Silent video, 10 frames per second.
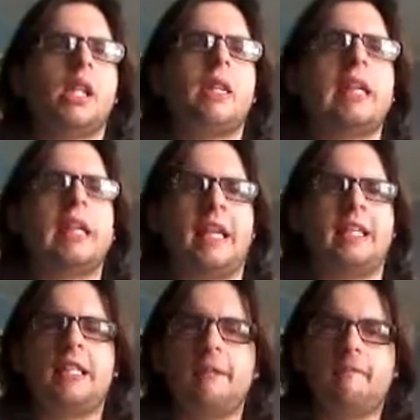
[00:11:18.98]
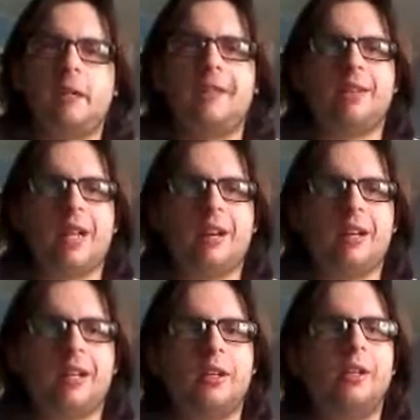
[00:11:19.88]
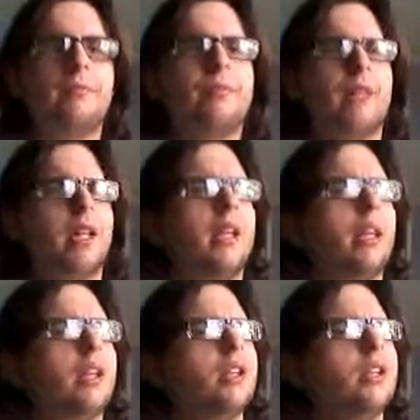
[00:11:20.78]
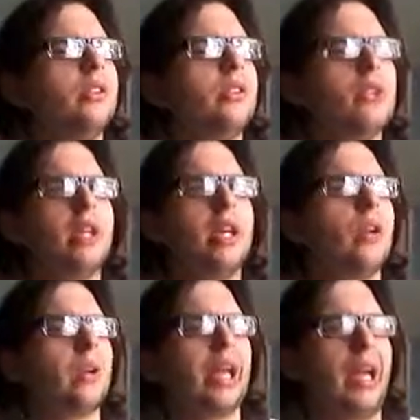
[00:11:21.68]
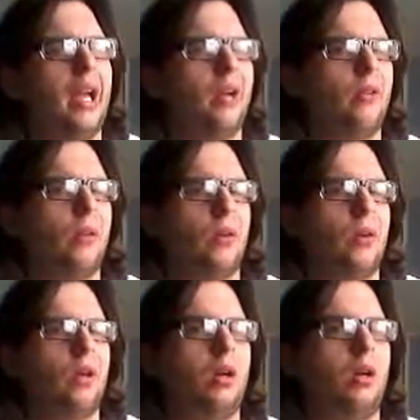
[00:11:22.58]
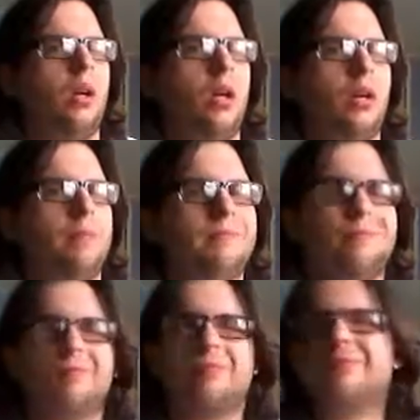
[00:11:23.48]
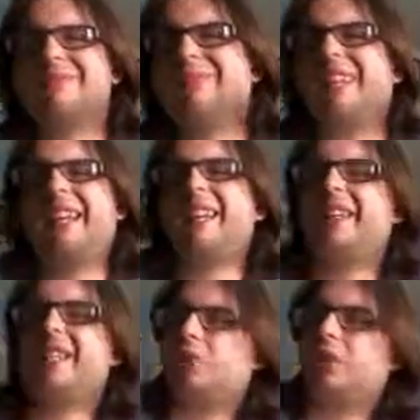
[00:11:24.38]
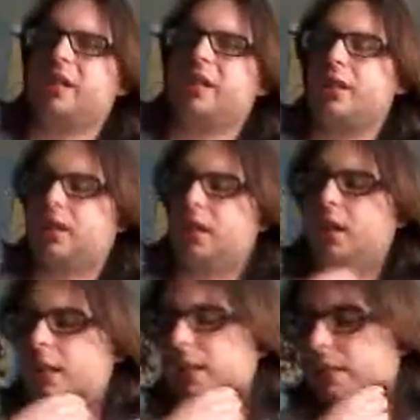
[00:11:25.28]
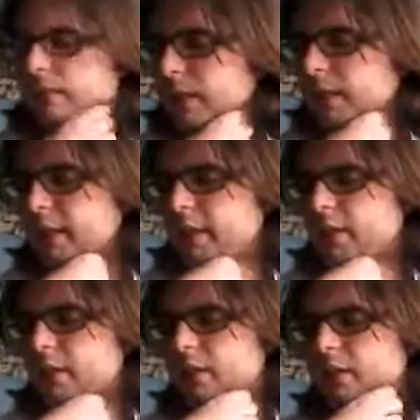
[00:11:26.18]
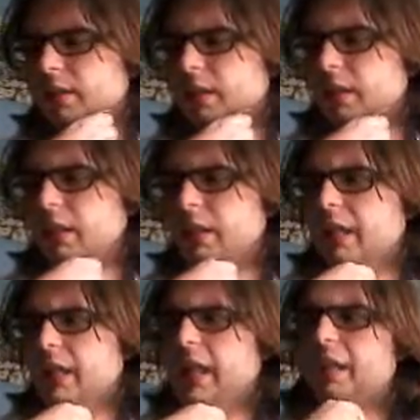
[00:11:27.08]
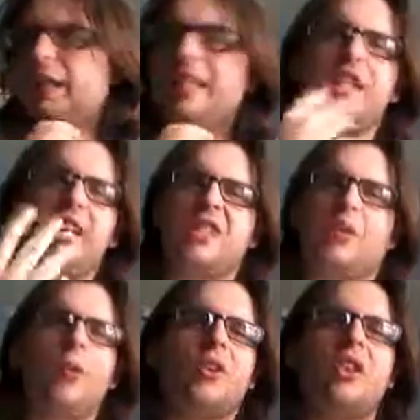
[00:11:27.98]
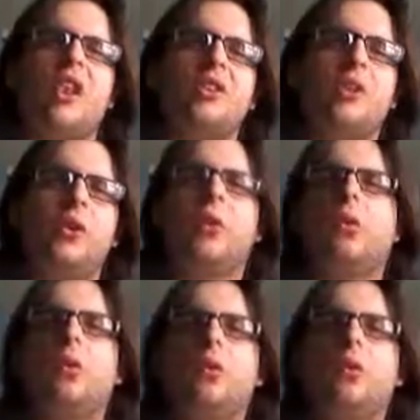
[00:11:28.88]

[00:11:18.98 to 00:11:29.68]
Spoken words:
the innocent female character that usually I don't care for. And in this one, it's fuck. I think she has orange hair too,